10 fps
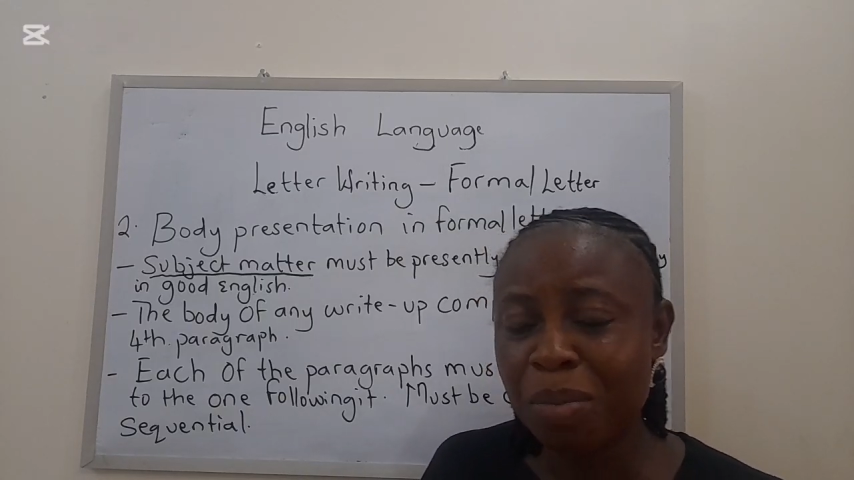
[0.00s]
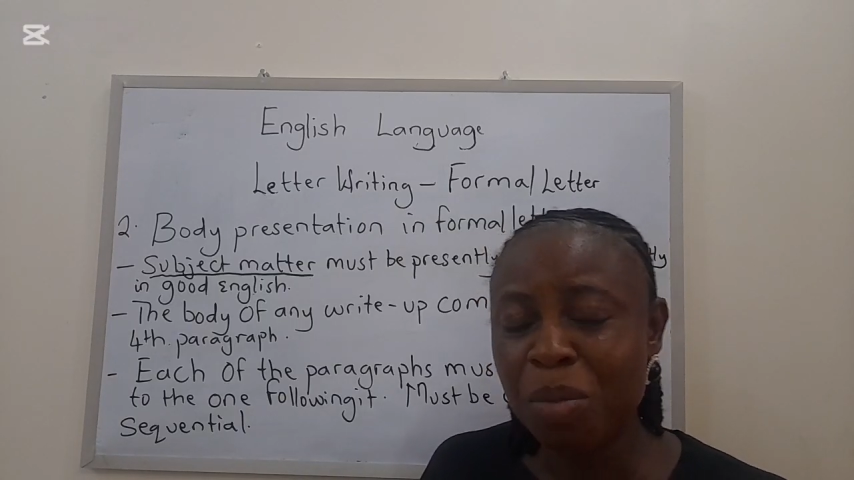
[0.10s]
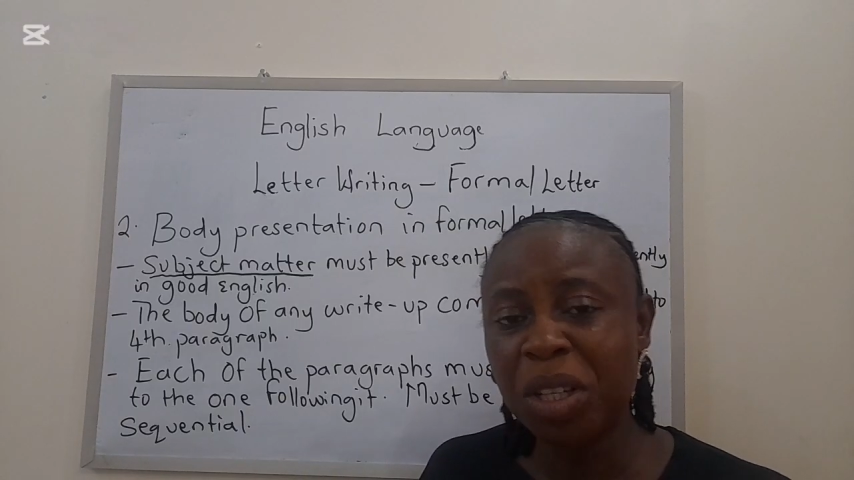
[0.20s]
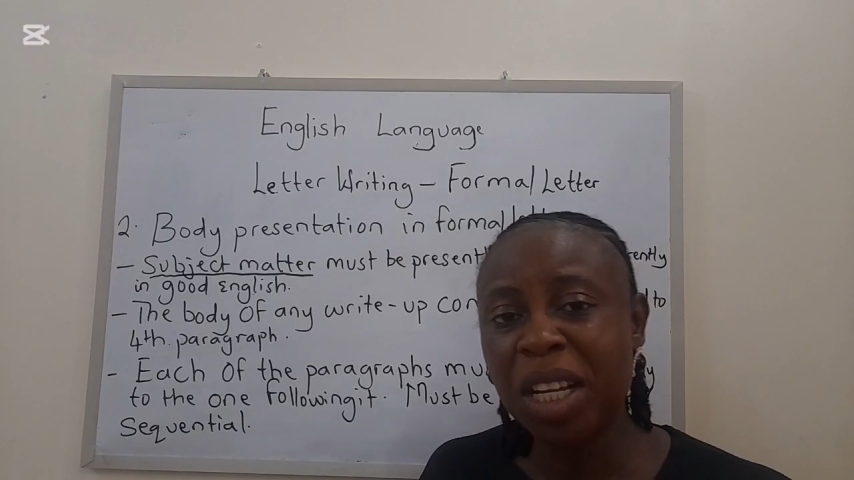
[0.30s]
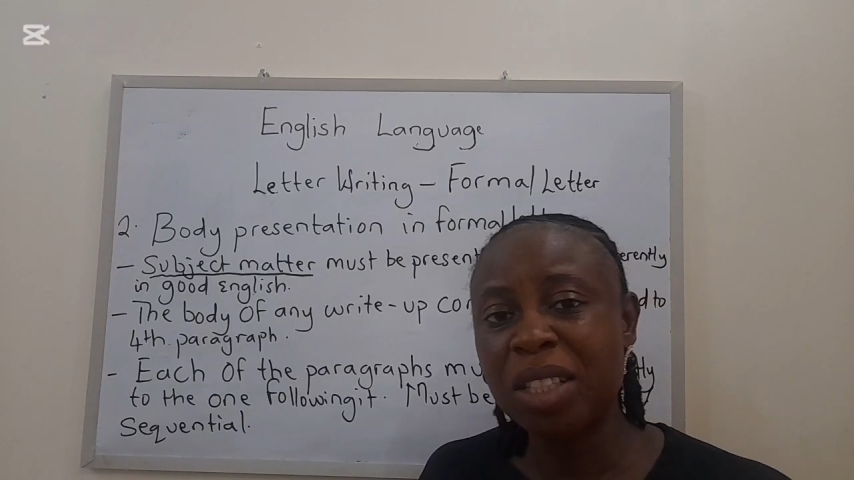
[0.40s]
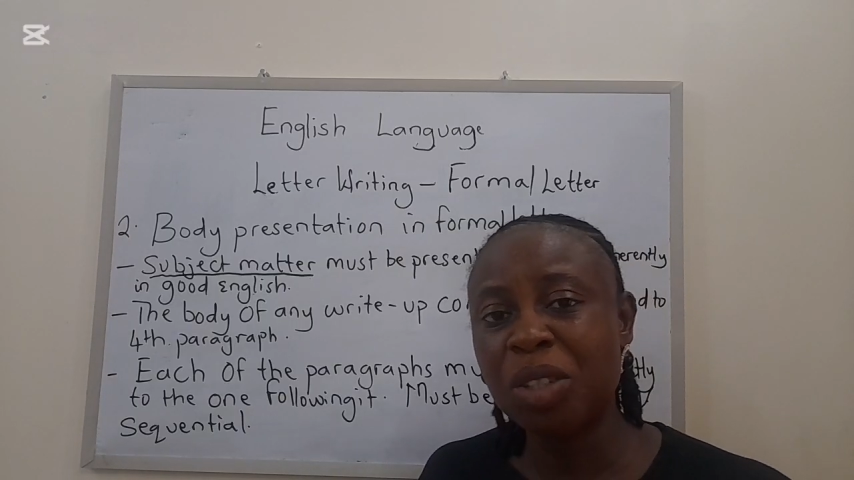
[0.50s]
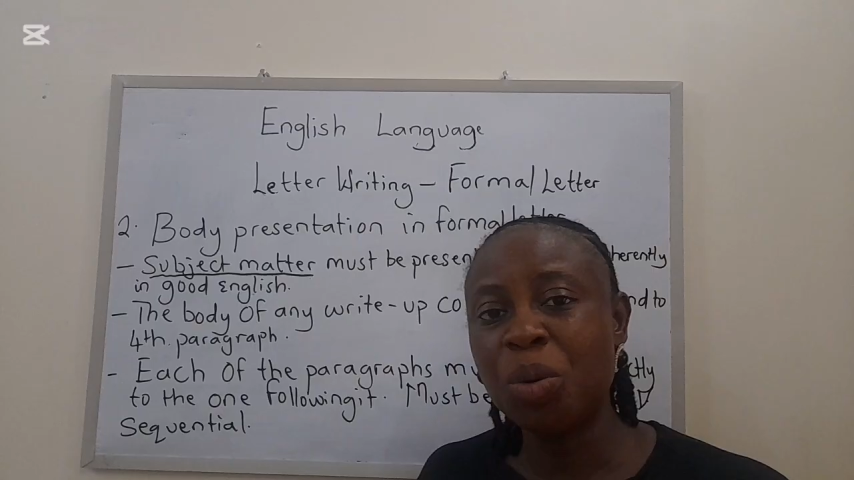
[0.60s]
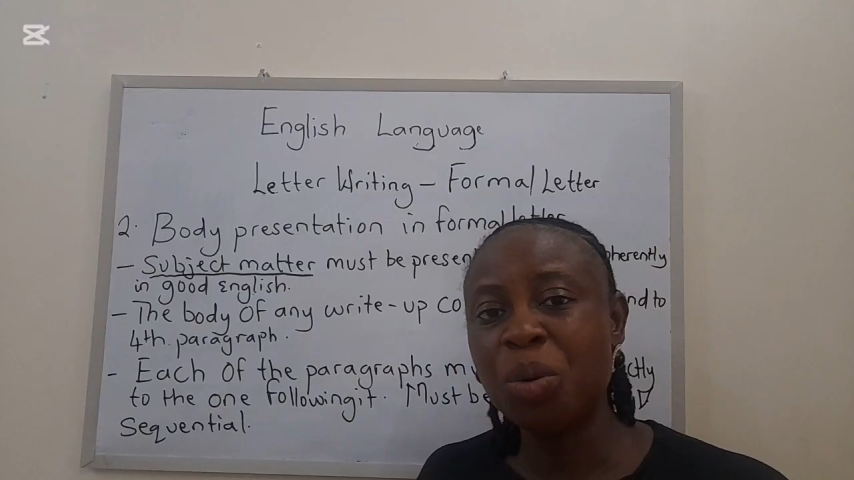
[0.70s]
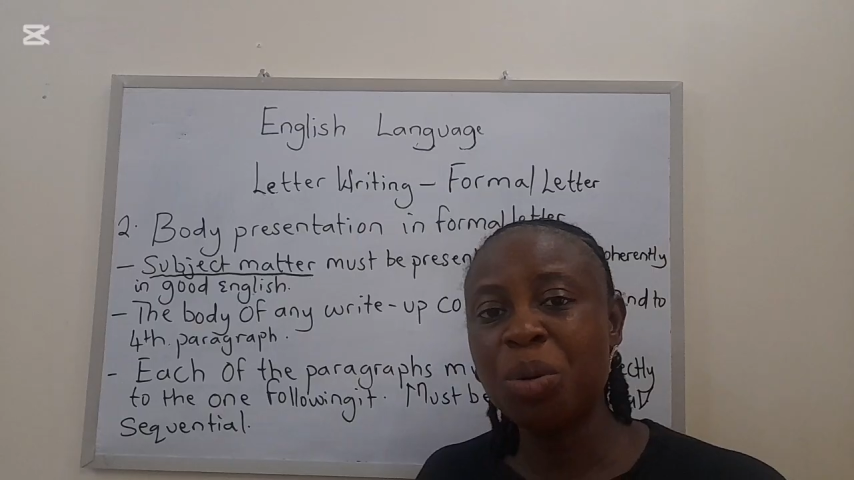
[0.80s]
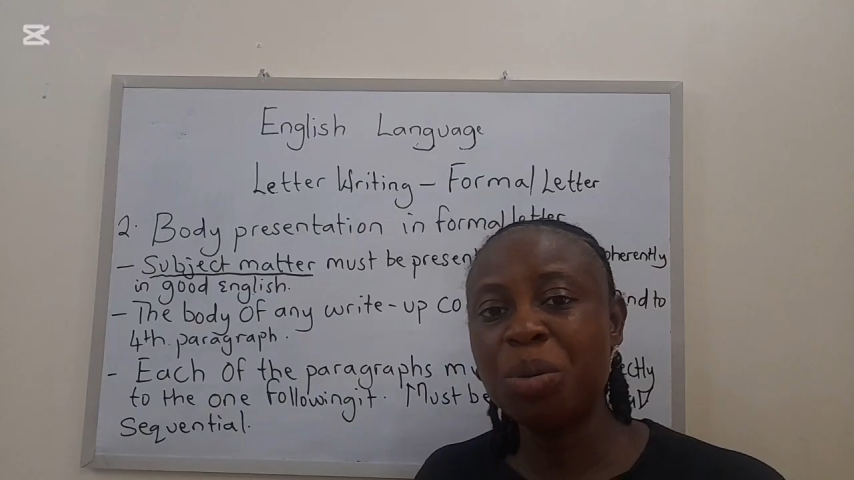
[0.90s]
modern
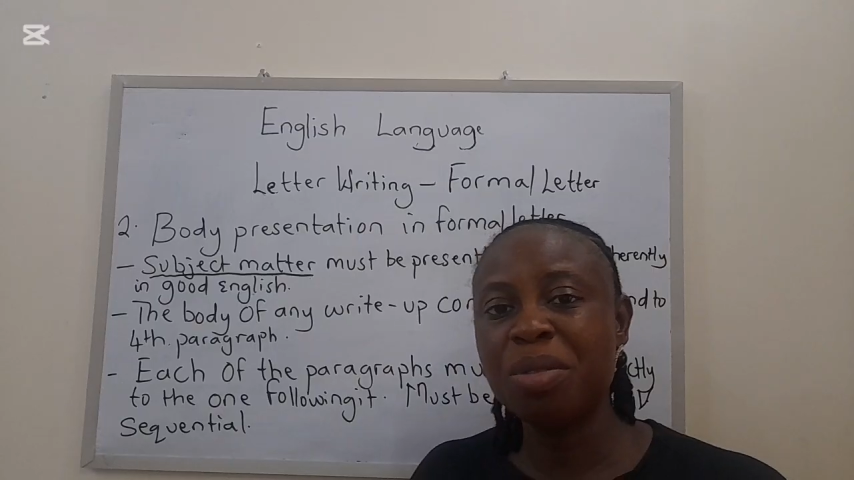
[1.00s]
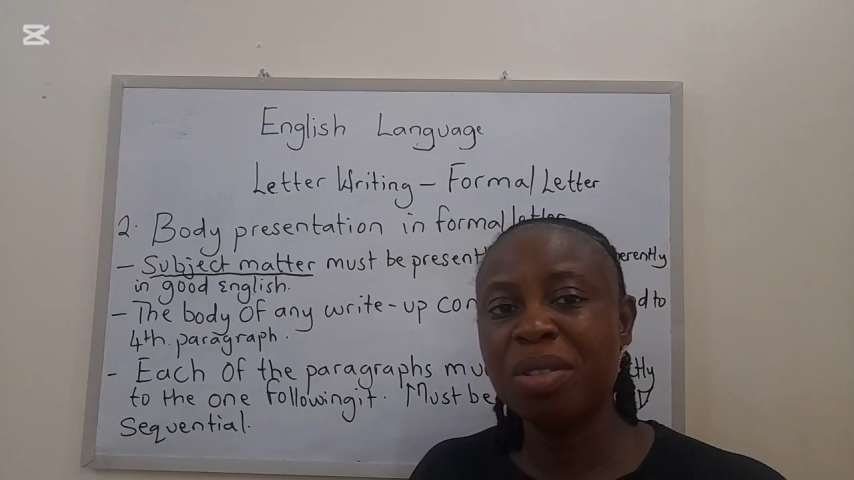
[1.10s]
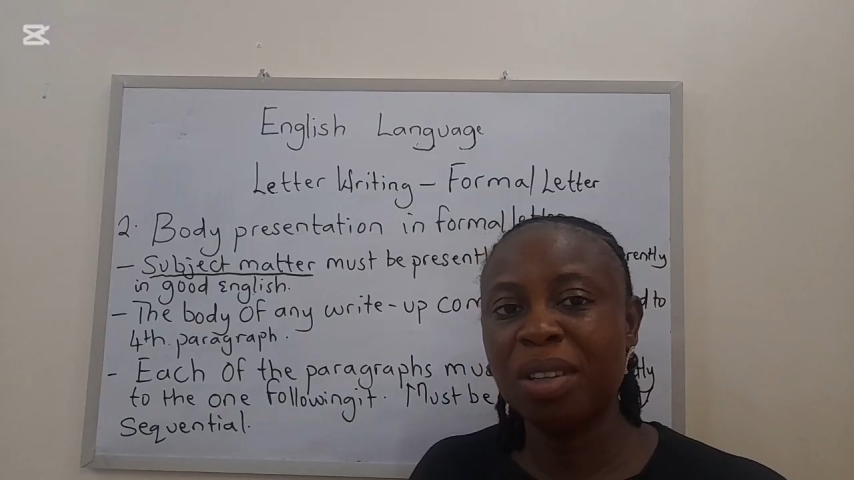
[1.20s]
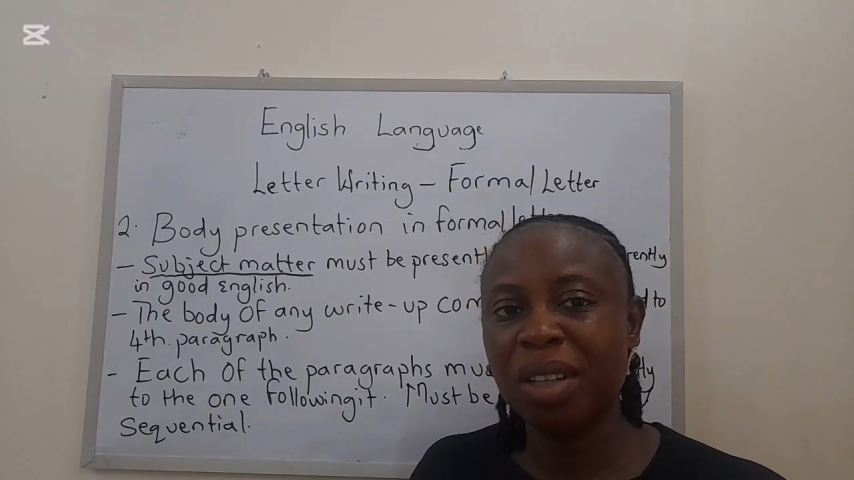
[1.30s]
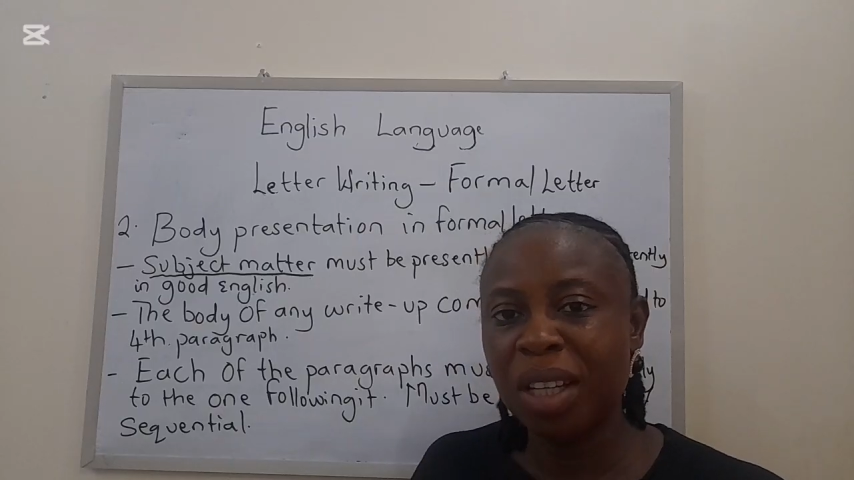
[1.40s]
schools,